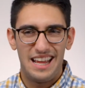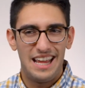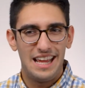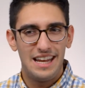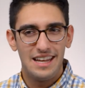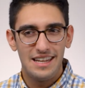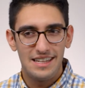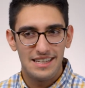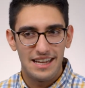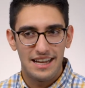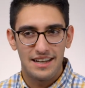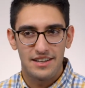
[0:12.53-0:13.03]
in
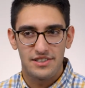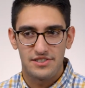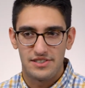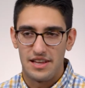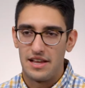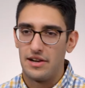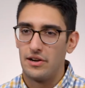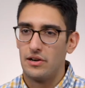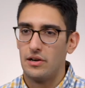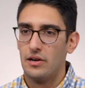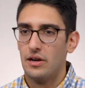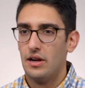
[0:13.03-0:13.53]
a data
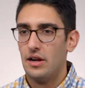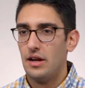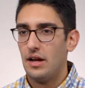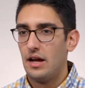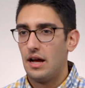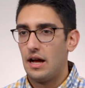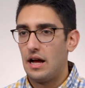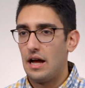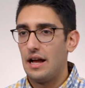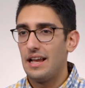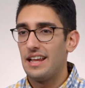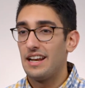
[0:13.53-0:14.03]
center
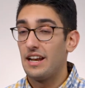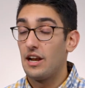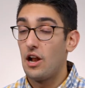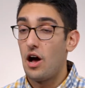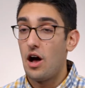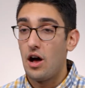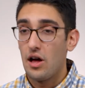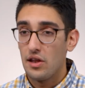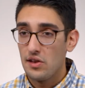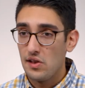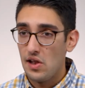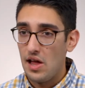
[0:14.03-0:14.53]
uh, in an
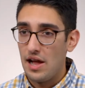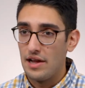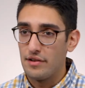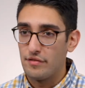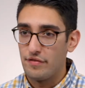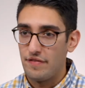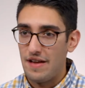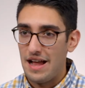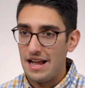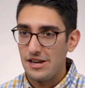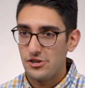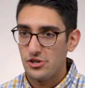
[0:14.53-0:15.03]
online
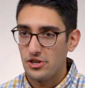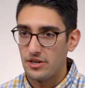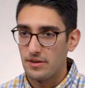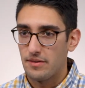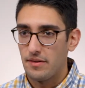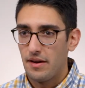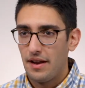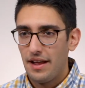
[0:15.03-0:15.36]
fashion.